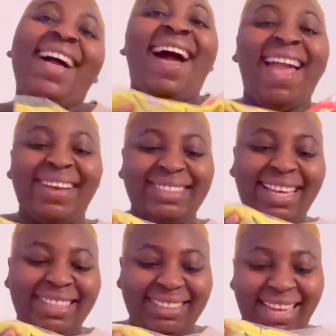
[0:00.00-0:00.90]
I am so
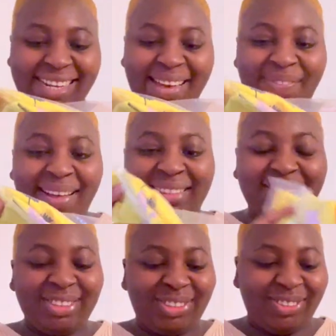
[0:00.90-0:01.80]
excited about
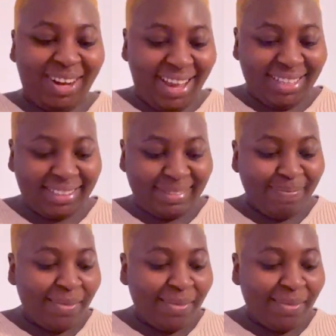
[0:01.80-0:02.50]
this dress.